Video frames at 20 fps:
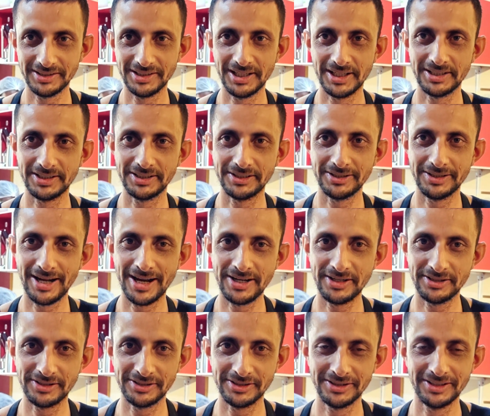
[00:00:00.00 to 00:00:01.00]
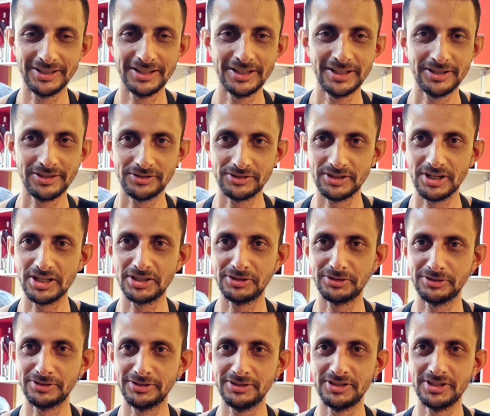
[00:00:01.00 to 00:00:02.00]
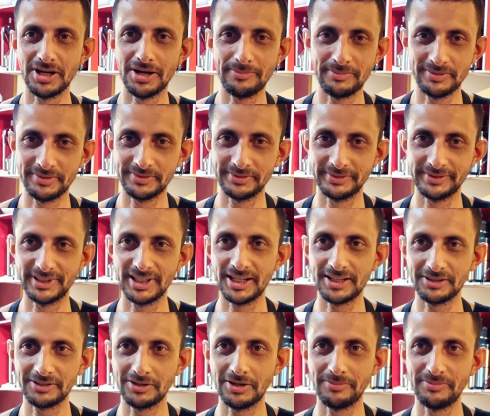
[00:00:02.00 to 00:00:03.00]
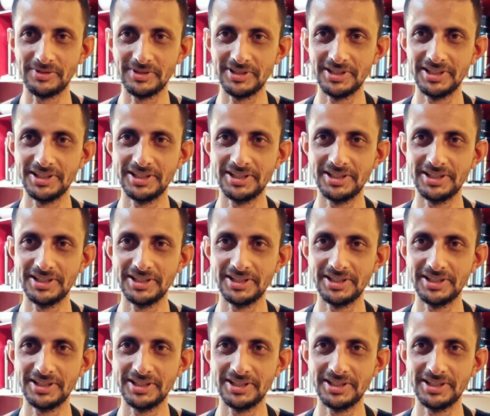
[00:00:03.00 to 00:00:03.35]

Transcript: Yes, and such job there coffee